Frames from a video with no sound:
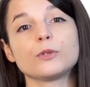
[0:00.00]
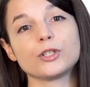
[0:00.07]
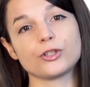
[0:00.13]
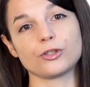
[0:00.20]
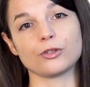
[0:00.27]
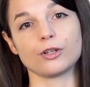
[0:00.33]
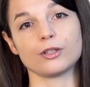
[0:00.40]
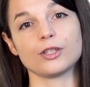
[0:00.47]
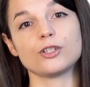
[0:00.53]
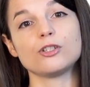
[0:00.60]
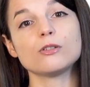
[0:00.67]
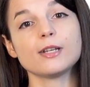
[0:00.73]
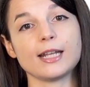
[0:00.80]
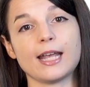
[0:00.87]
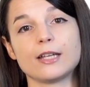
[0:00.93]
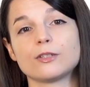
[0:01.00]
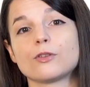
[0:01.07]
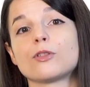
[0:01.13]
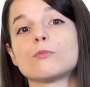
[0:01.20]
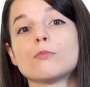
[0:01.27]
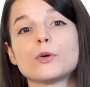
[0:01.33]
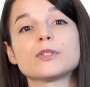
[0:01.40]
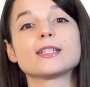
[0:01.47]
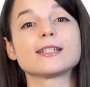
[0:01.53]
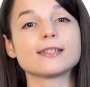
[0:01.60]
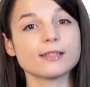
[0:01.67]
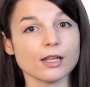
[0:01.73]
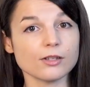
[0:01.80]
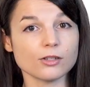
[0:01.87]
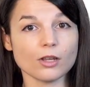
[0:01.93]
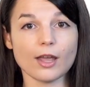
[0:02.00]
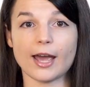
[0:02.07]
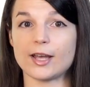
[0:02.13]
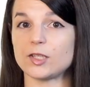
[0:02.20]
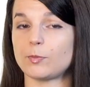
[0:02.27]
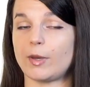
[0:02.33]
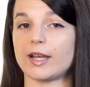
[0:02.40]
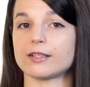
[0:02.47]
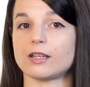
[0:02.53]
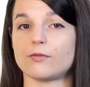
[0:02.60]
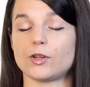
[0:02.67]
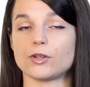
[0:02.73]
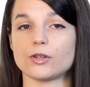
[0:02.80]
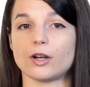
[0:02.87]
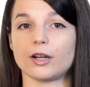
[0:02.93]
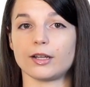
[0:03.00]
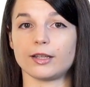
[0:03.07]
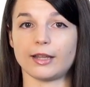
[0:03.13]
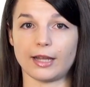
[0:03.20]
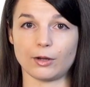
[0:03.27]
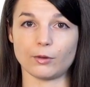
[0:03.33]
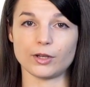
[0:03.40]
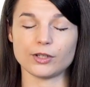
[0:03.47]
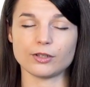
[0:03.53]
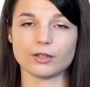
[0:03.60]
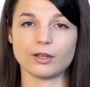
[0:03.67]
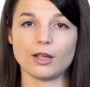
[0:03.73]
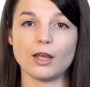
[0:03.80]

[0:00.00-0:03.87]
ensure that you can handle the most essential aspects of your target language.